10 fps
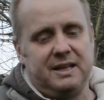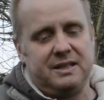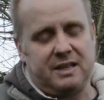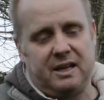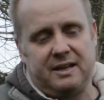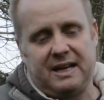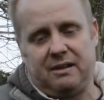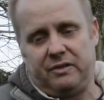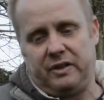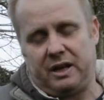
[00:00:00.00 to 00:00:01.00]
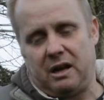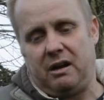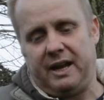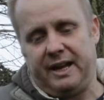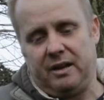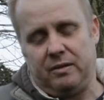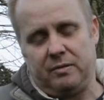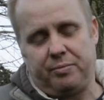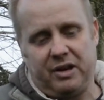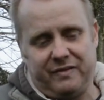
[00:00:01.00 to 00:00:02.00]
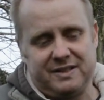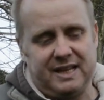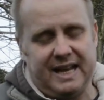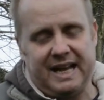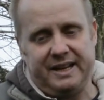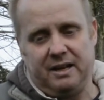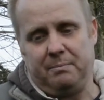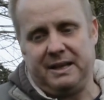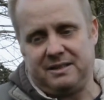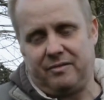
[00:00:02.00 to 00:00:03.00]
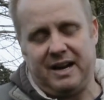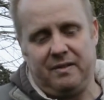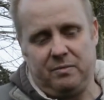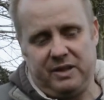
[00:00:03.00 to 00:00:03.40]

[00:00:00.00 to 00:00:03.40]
It turned out that the guy who had previously had it had messed around